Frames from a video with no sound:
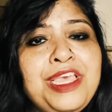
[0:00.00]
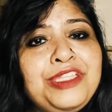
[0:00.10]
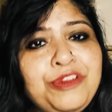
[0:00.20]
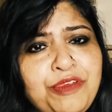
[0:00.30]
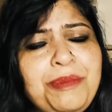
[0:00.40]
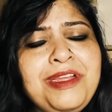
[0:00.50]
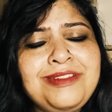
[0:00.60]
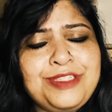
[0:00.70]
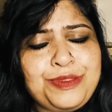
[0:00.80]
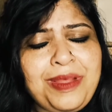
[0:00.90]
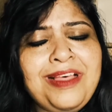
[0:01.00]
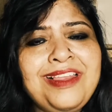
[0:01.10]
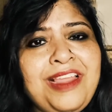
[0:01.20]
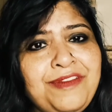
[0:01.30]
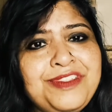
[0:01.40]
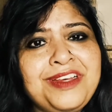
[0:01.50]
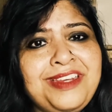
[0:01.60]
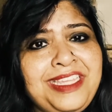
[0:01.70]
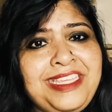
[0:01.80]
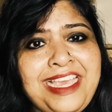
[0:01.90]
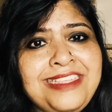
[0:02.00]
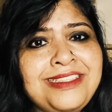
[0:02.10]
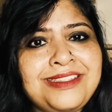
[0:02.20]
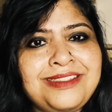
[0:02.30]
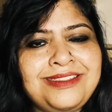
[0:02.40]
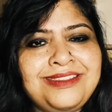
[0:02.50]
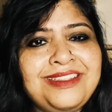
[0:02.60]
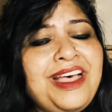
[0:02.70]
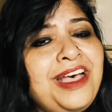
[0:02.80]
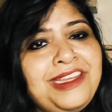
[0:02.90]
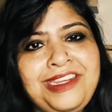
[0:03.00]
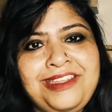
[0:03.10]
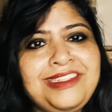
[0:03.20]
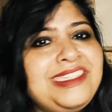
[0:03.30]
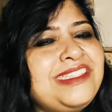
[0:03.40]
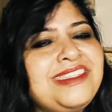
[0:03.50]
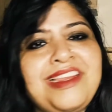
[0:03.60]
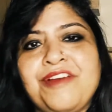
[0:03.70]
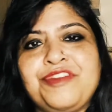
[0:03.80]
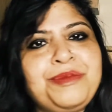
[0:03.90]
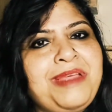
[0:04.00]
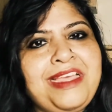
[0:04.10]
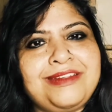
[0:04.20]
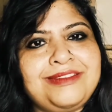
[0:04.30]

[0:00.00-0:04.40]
The woman, Swaha, loves Agni, yes. Agni doesn't love her back.